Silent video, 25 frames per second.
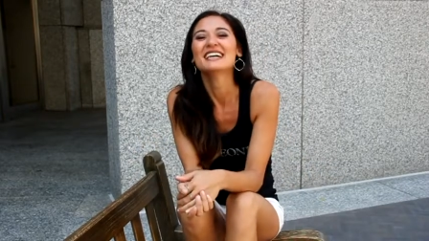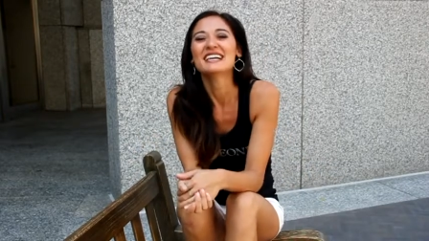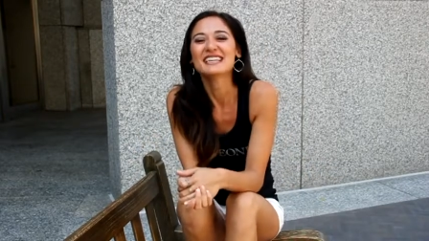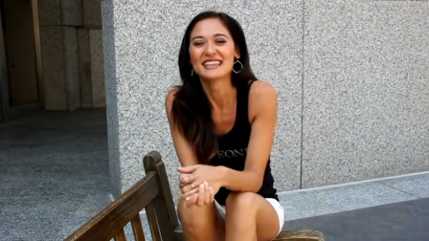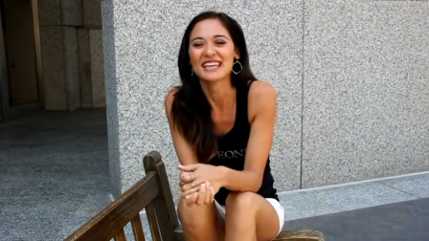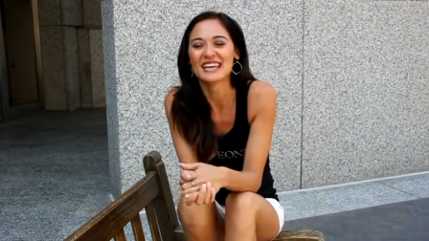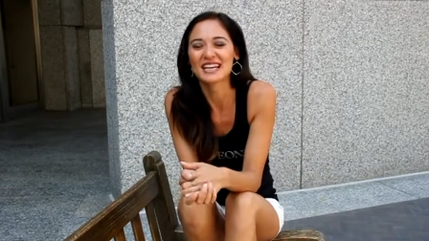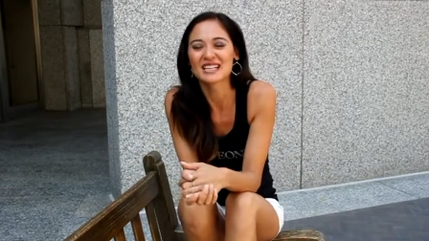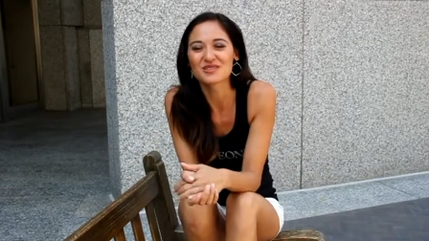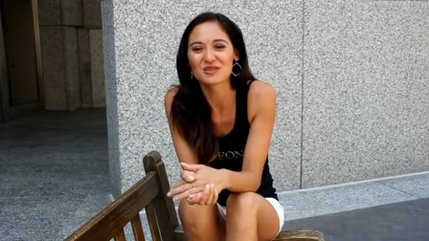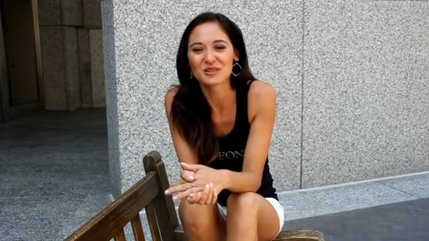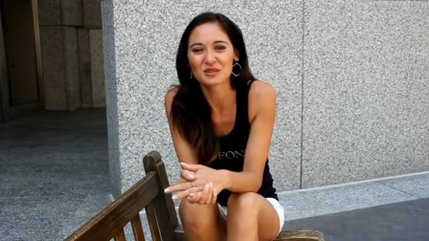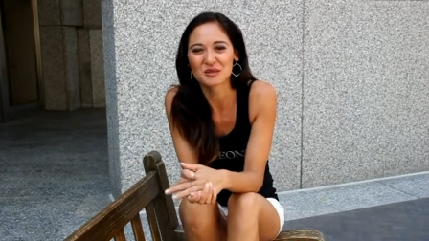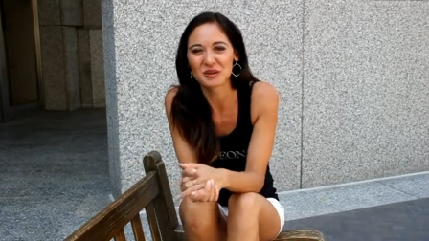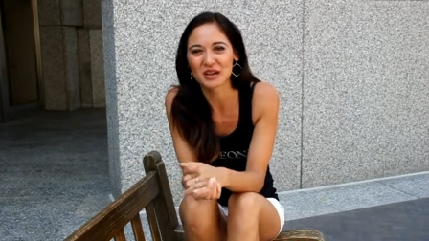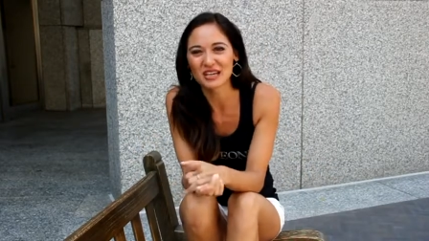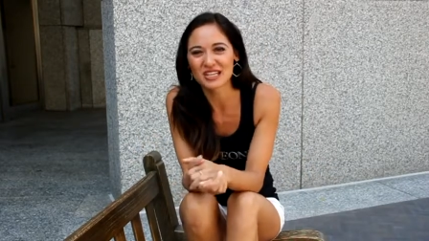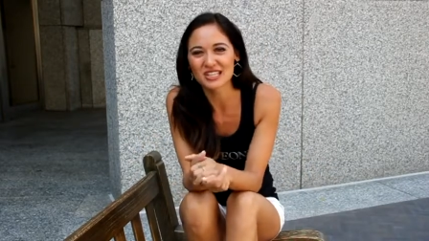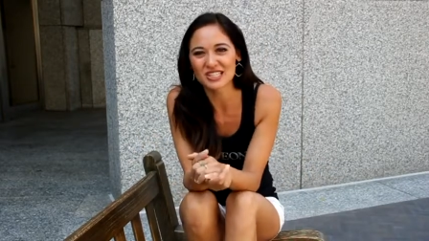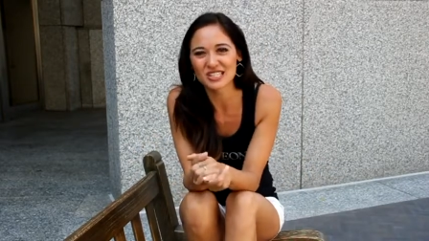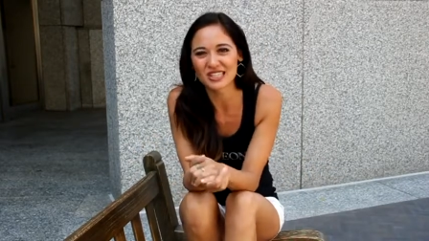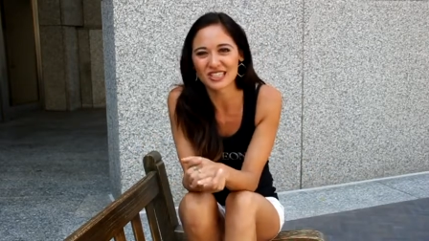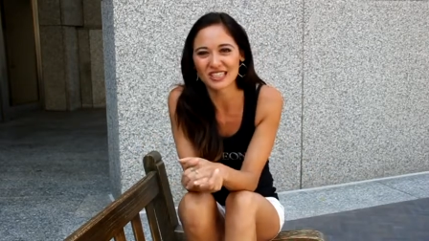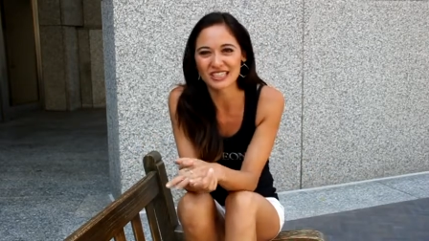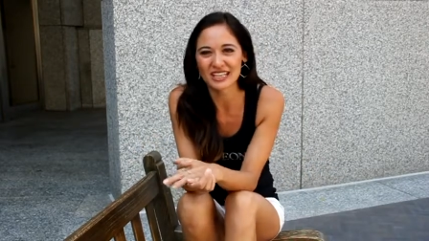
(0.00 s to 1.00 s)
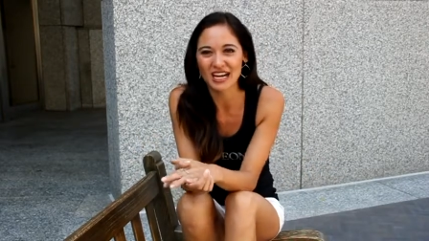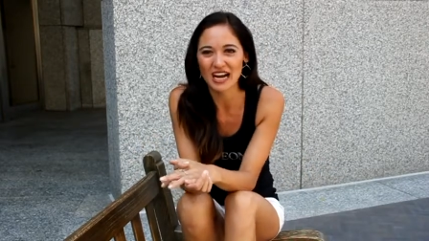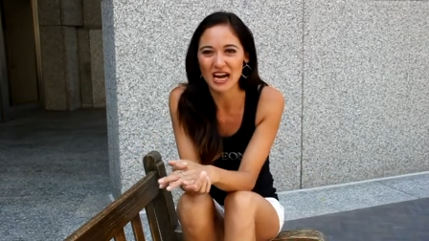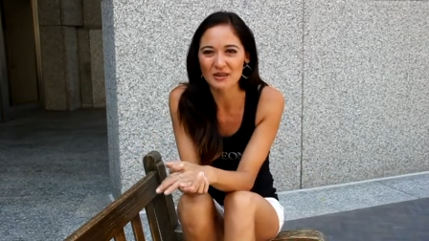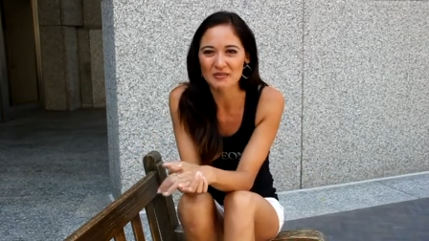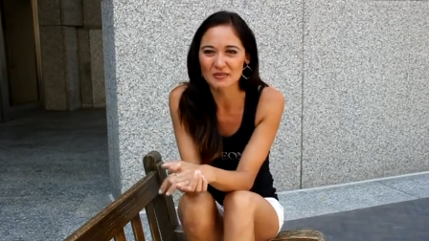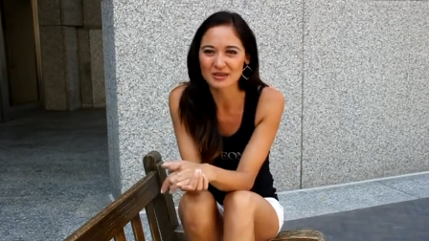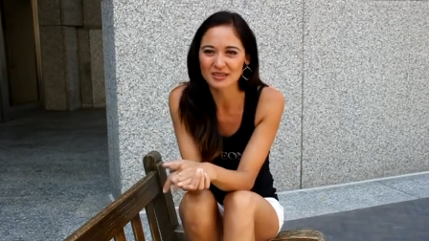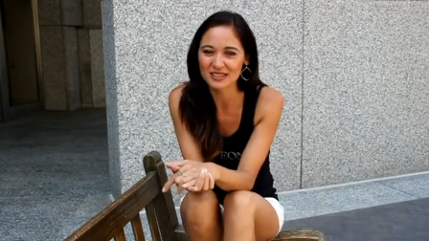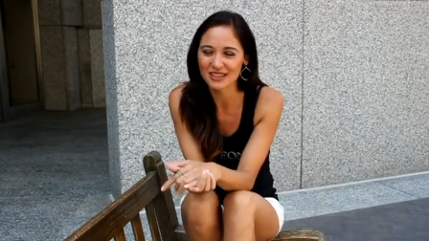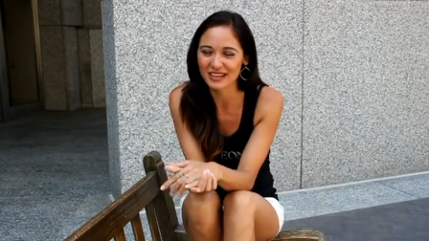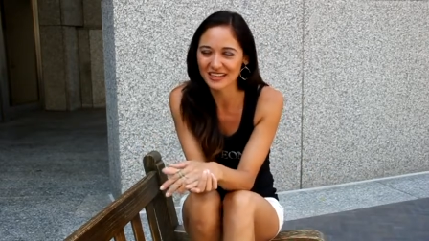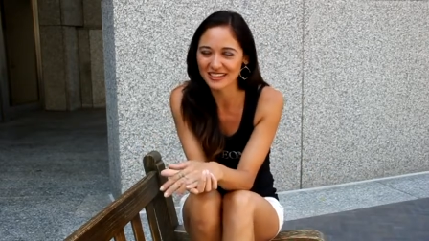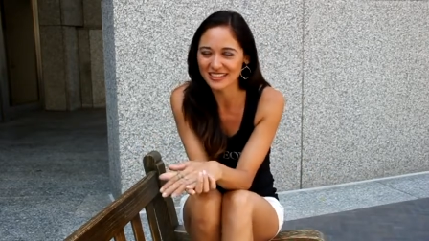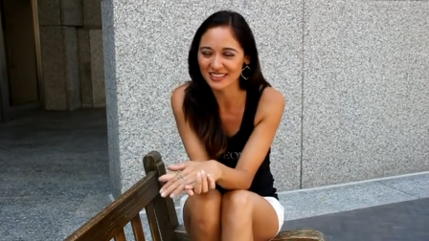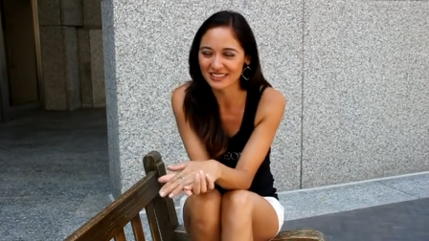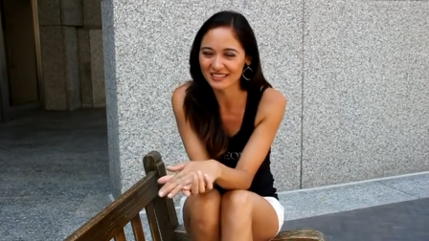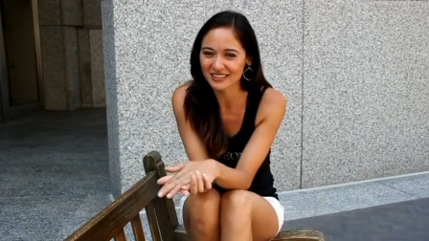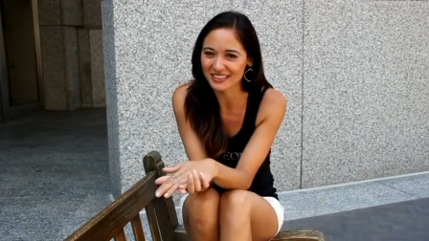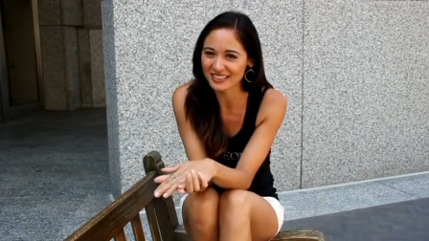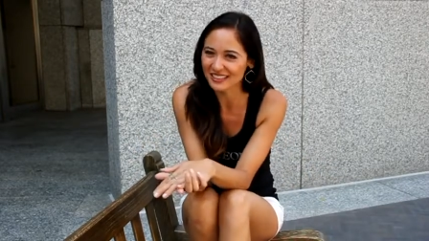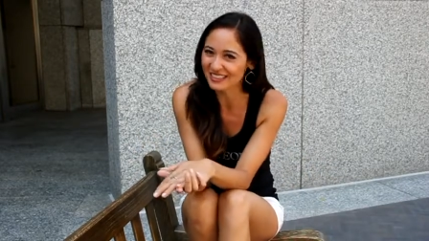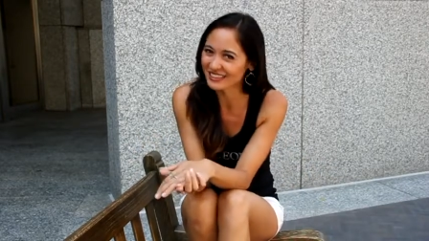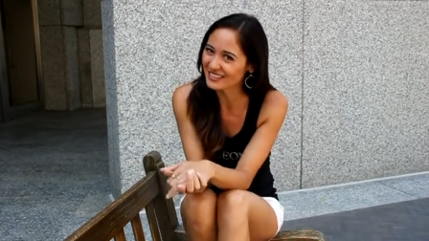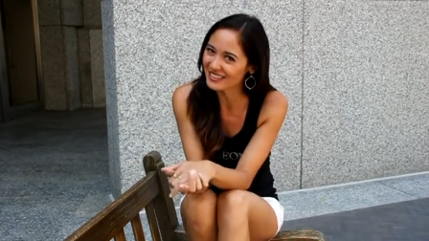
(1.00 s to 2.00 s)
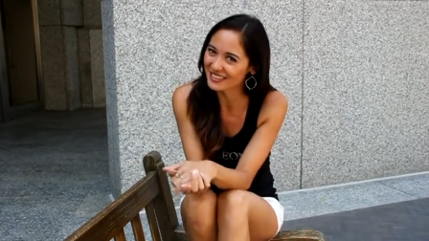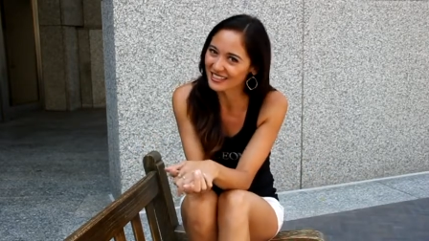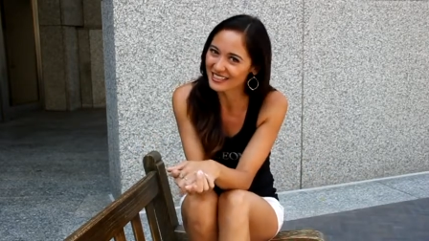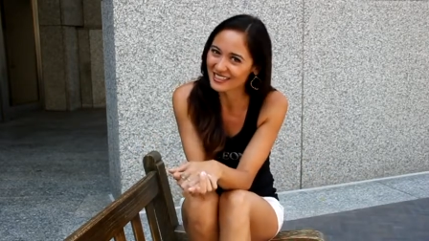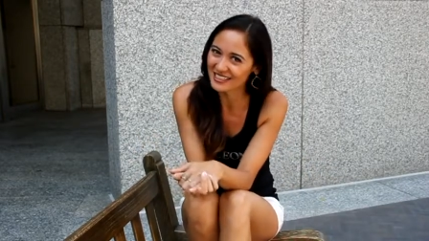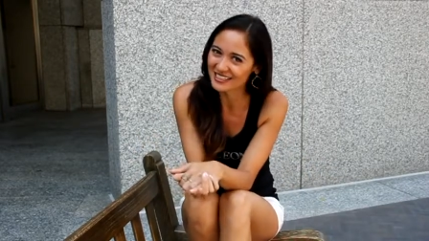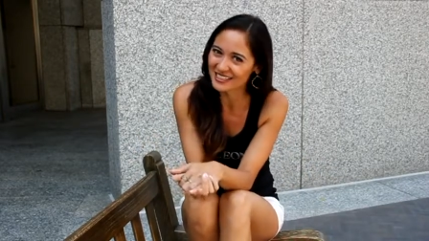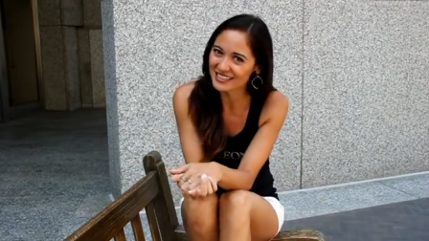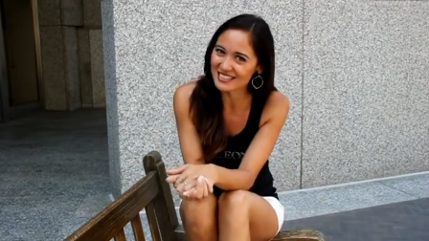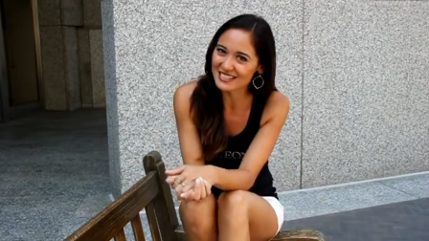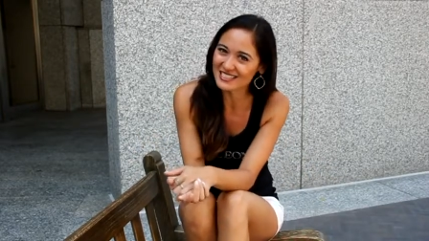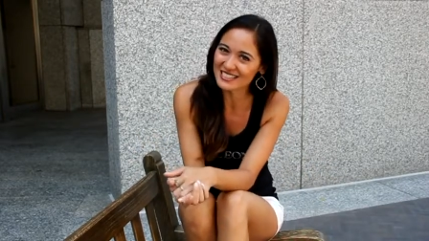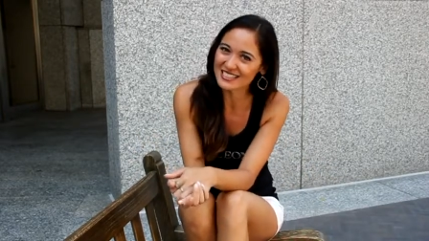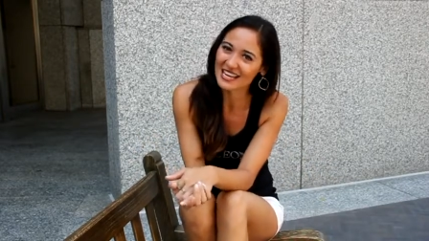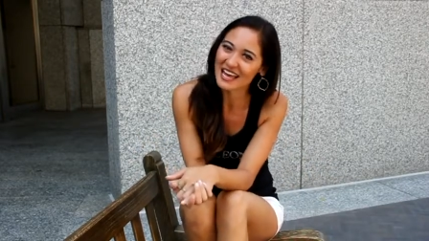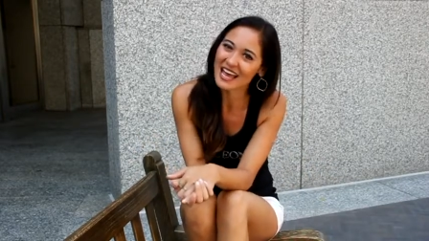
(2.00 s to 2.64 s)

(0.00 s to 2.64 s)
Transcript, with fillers: Thanks for watching. I'm your Knockout Geek, Denise,